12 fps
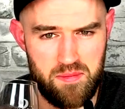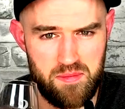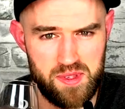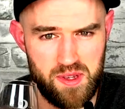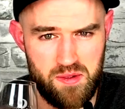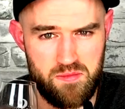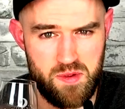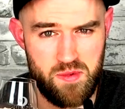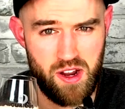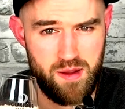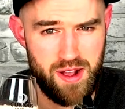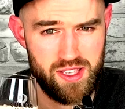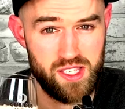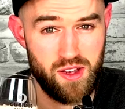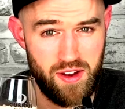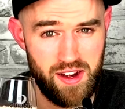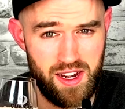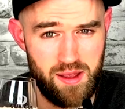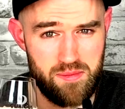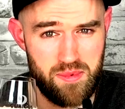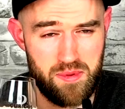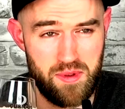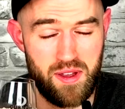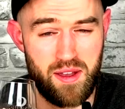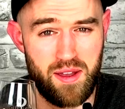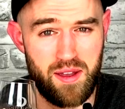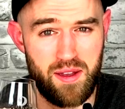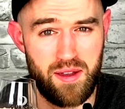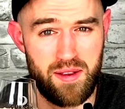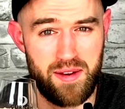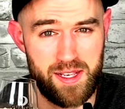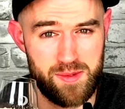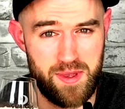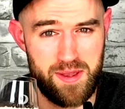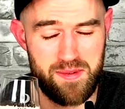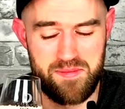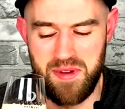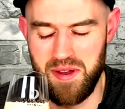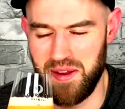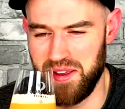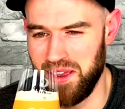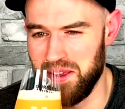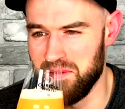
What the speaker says: So we might go back to tie clip next week. Okay.